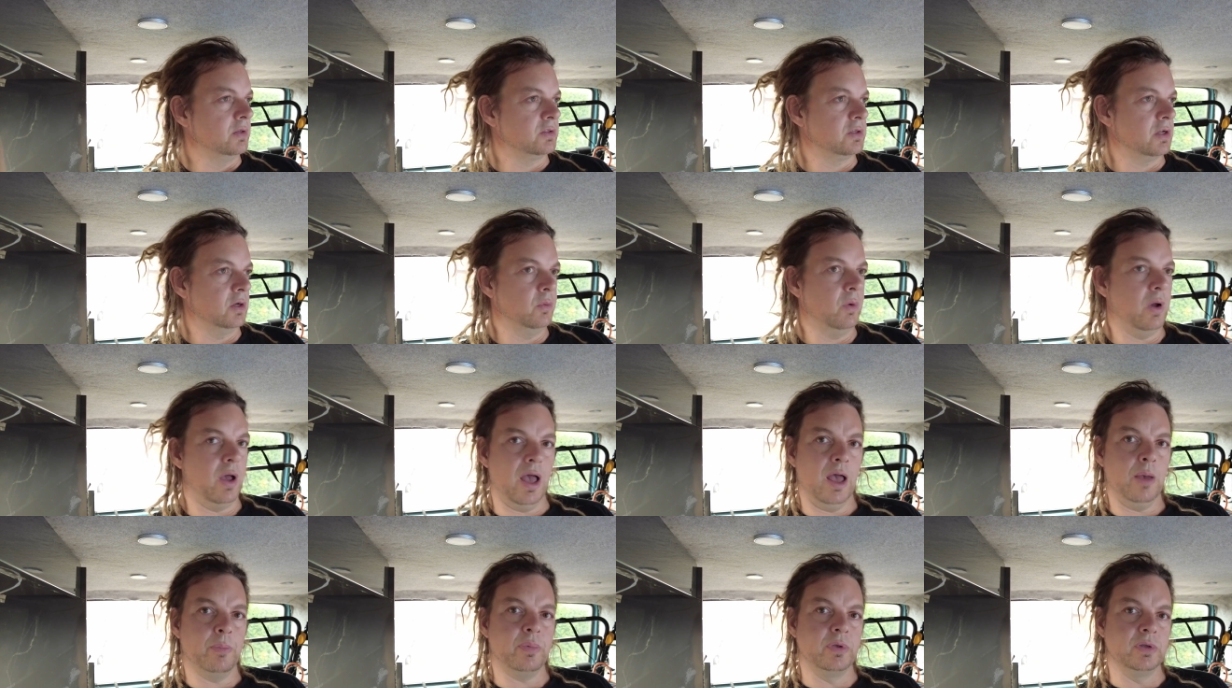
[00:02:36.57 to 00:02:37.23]
So
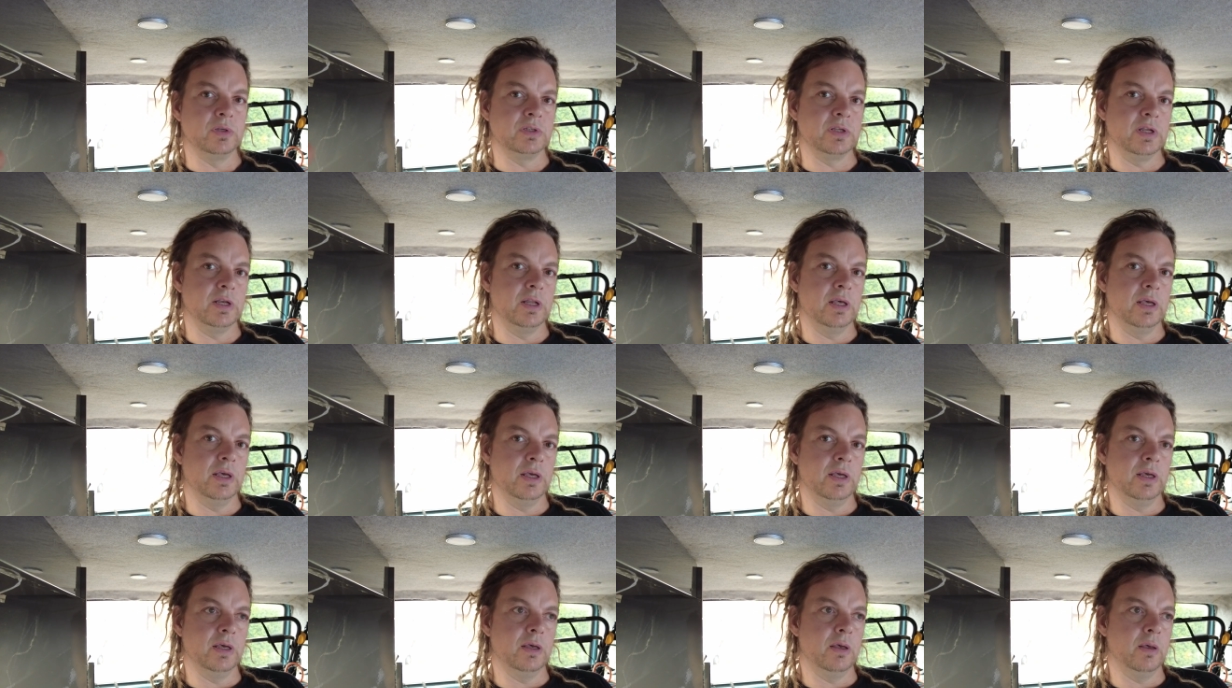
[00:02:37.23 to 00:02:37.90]
what happens in
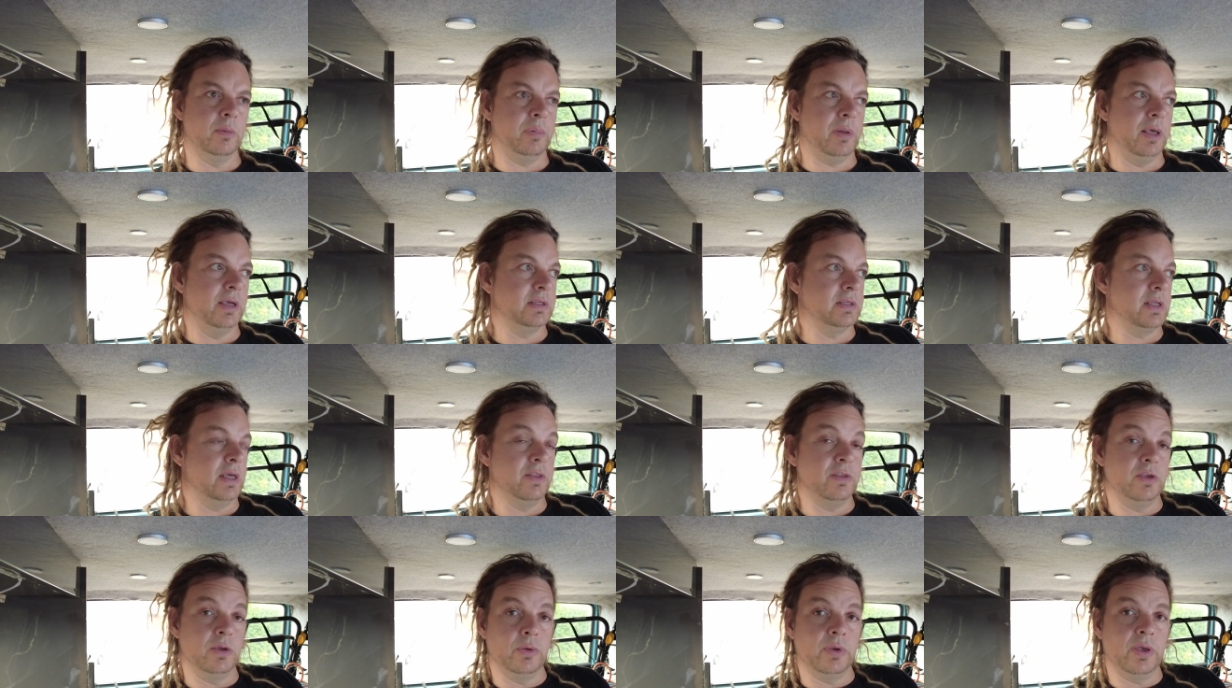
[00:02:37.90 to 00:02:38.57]
a, a, place
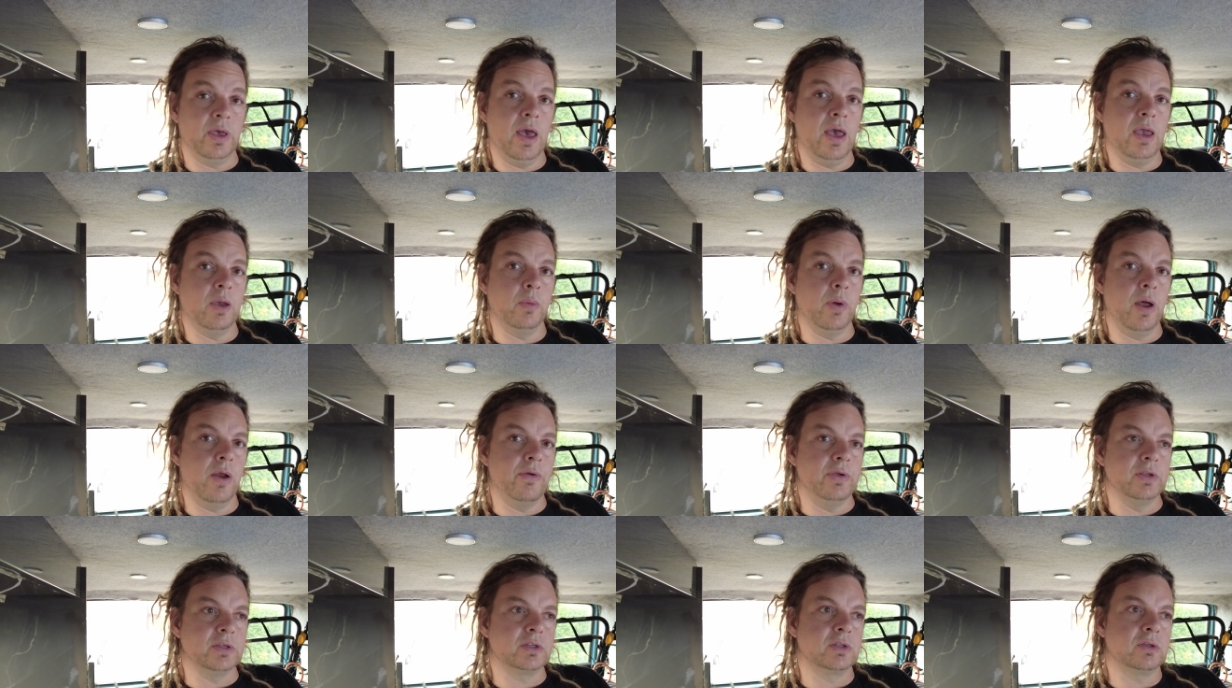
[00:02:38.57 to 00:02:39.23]
like the UK
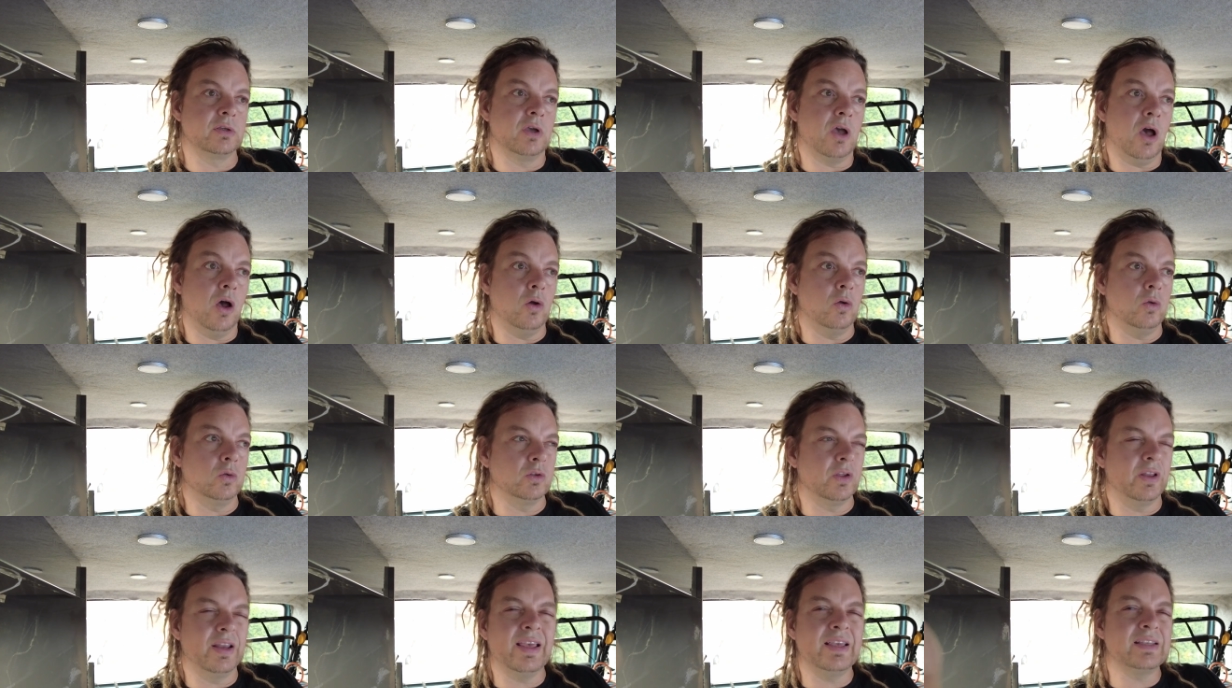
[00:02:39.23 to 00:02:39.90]
where it's
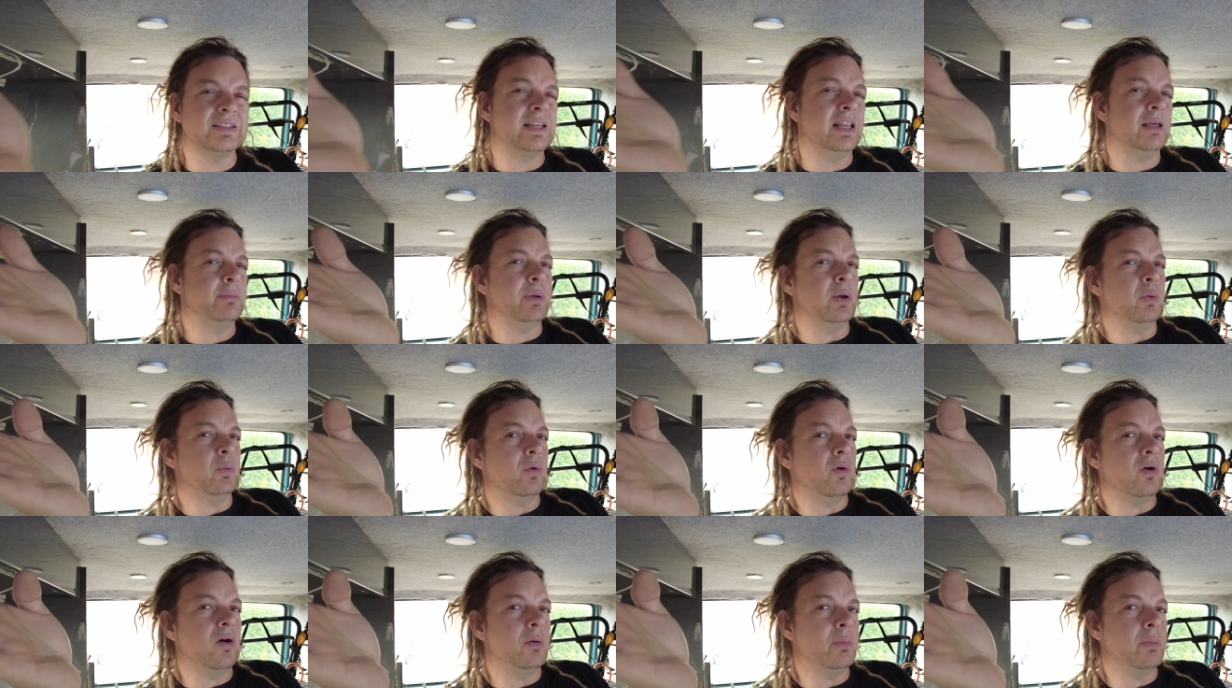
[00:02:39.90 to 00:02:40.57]
cold and it gets a little
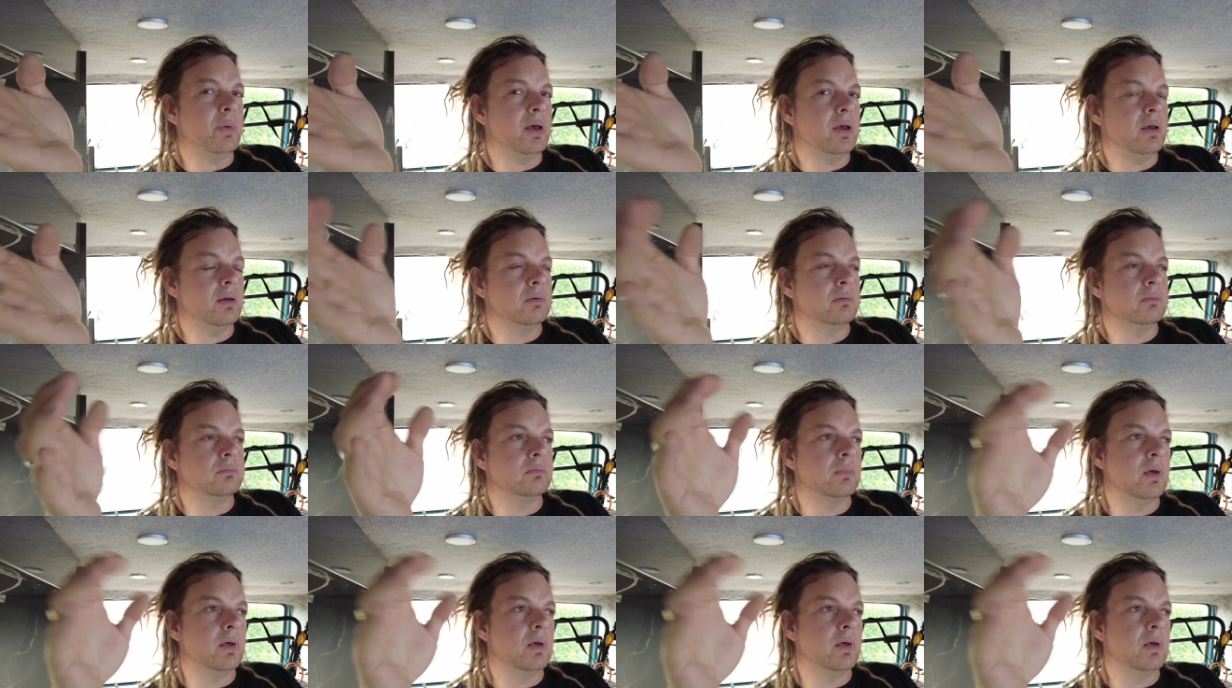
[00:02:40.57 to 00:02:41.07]
bit warmer,